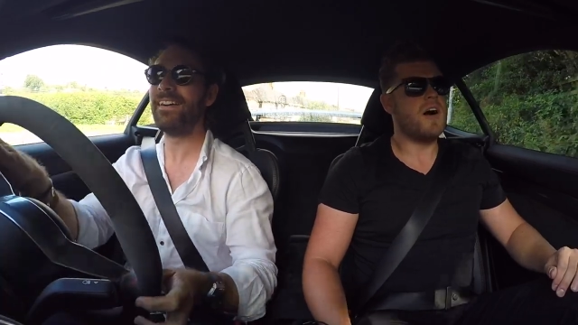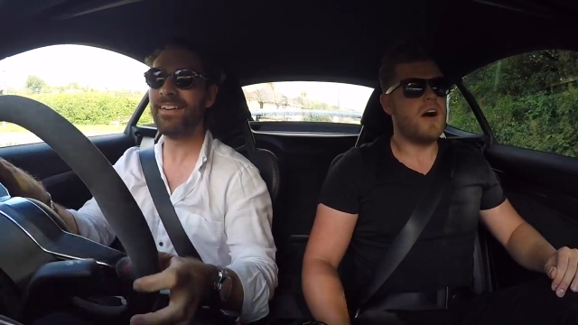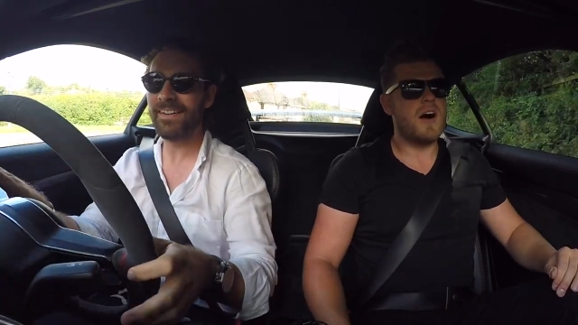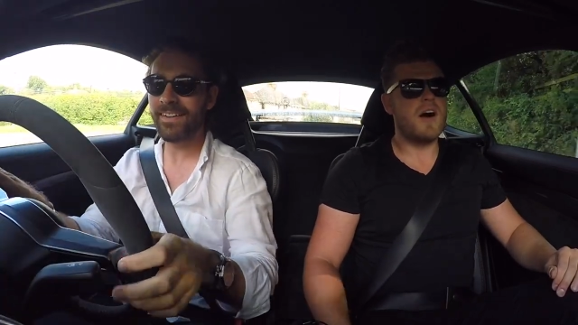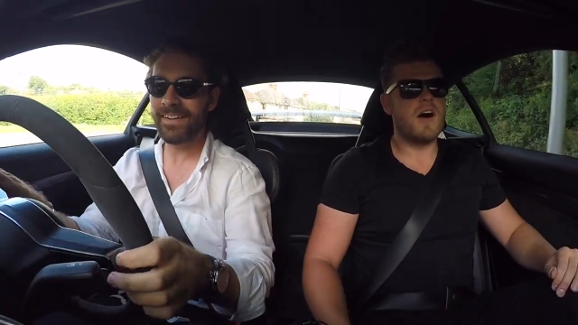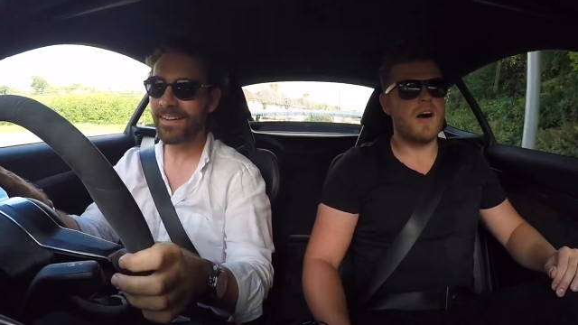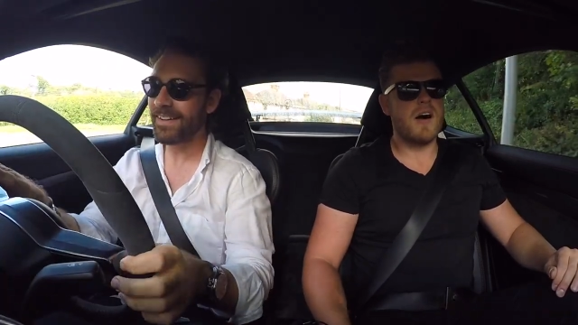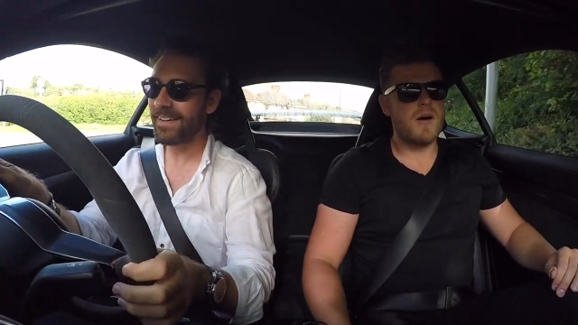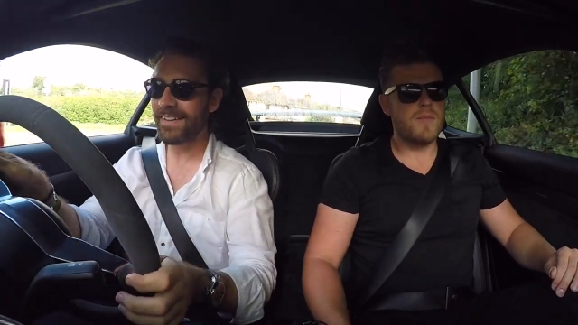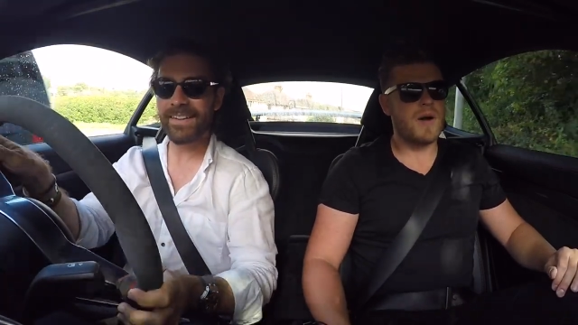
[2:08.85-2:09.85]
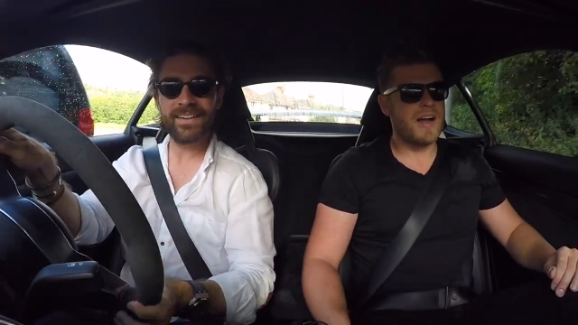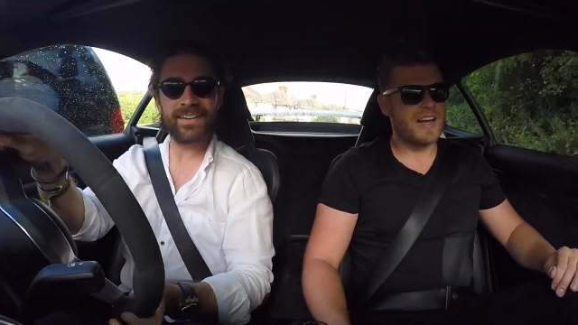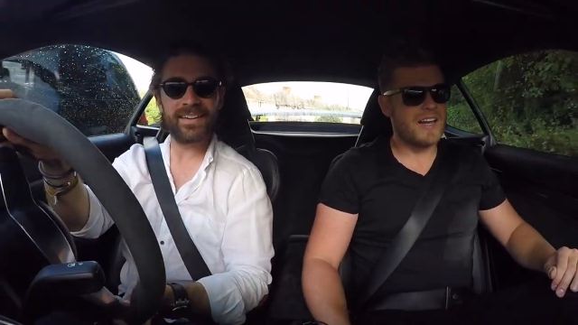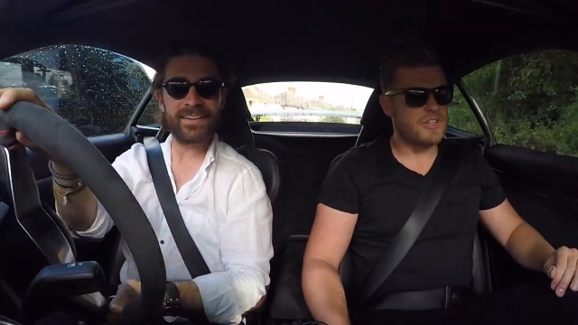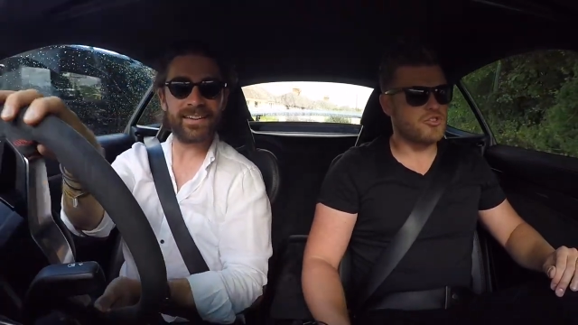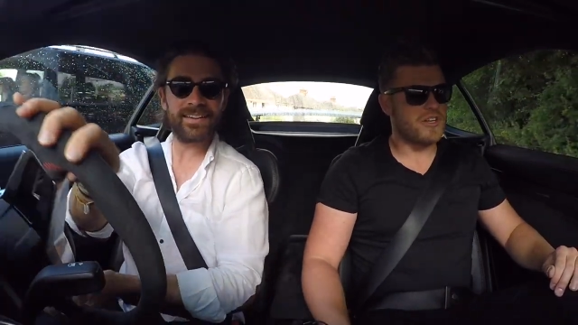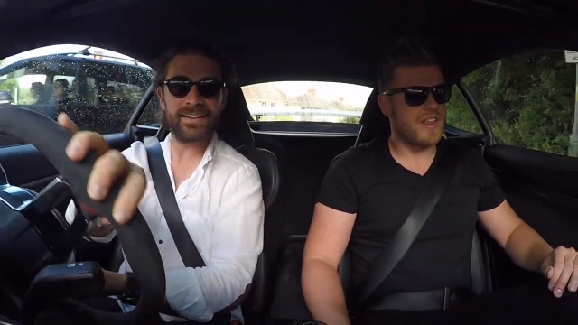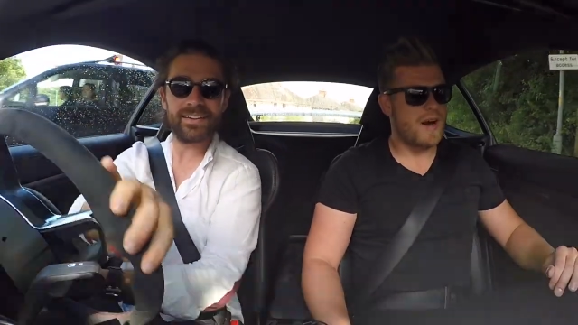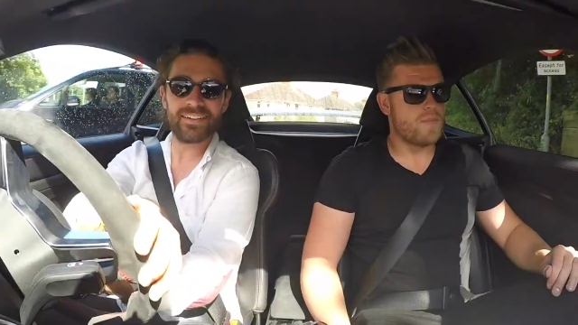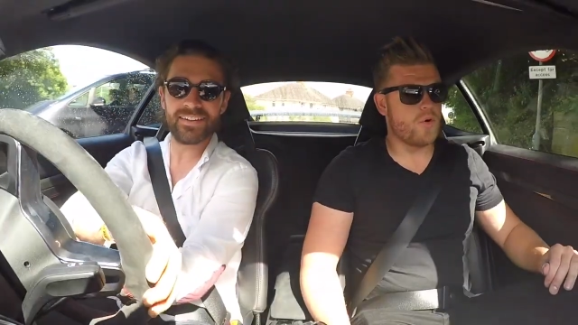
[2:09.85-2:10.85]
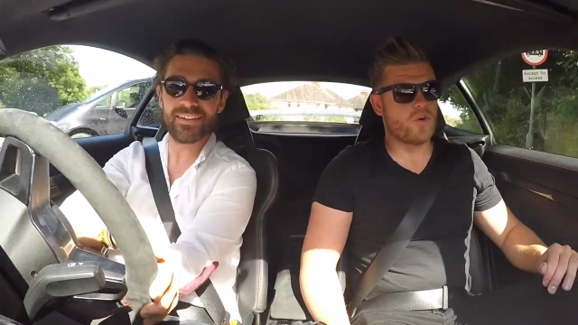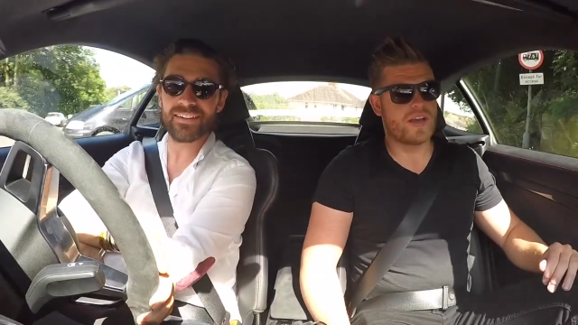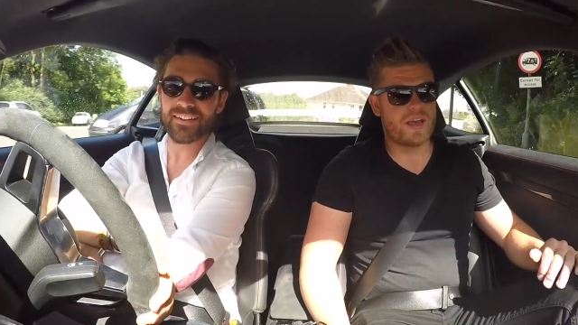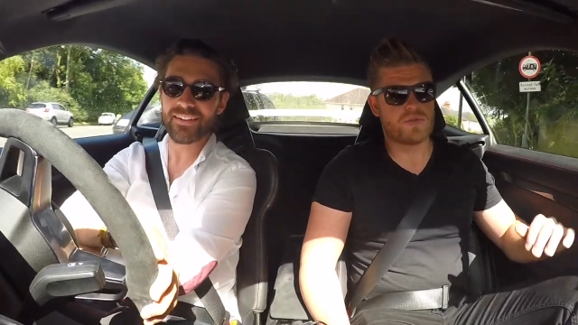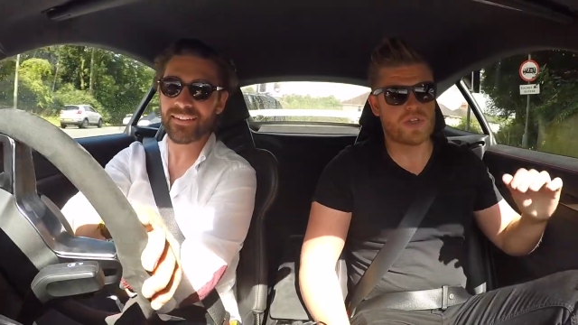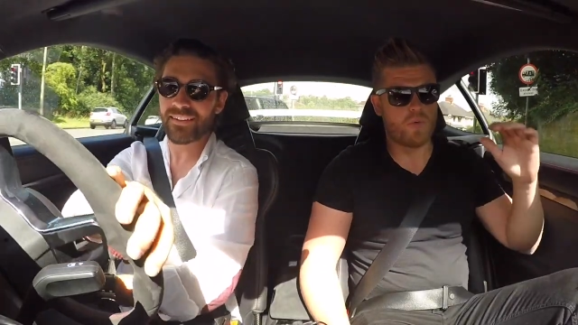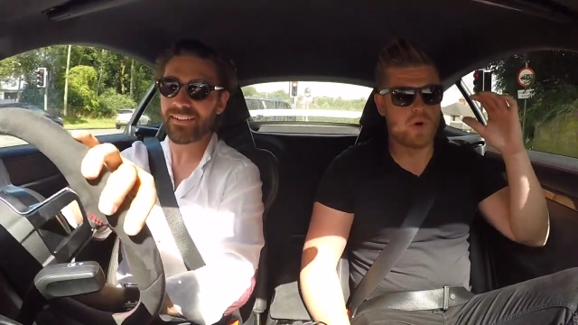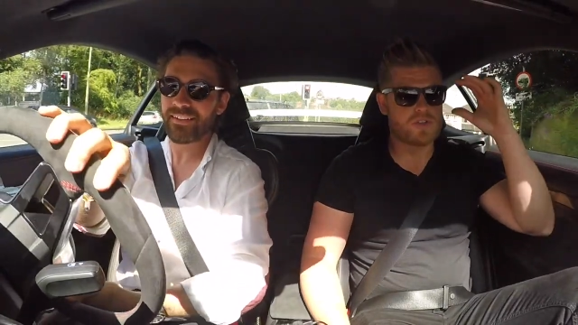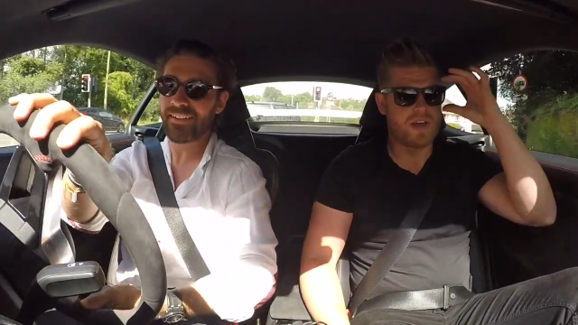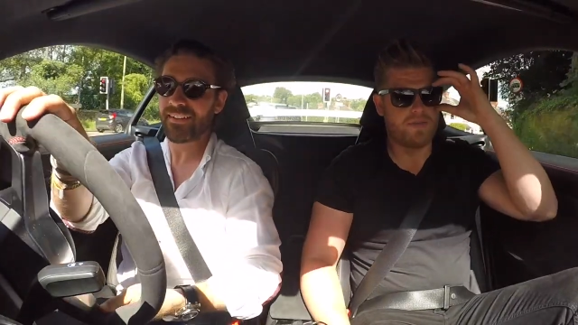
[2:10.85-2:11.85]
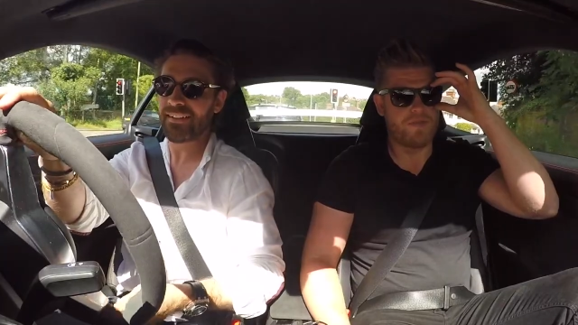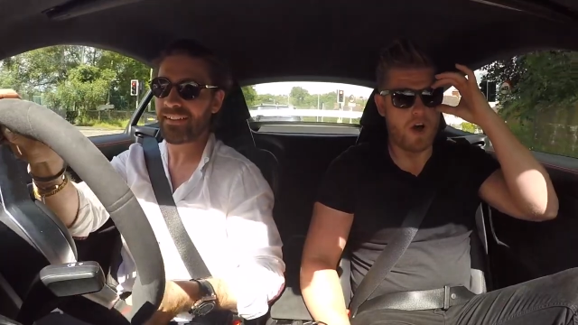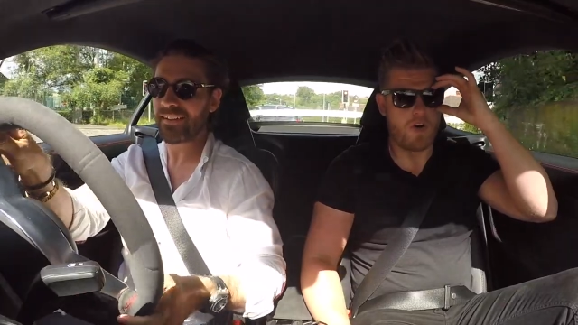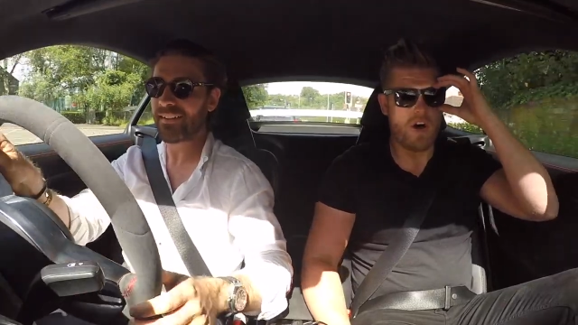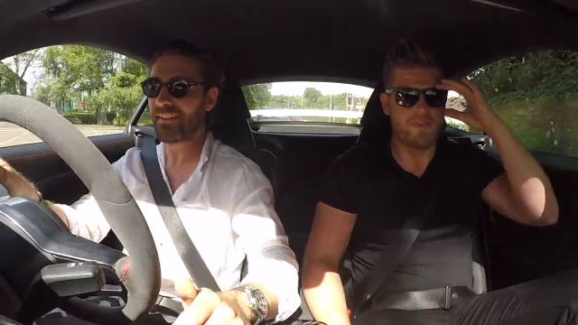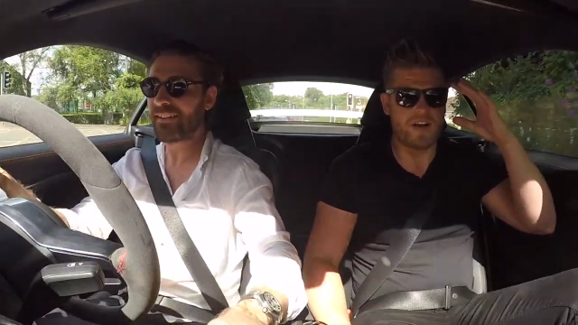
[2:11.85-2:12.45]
Speaker 1: Um, and literally that morning, it was it wasn't that far off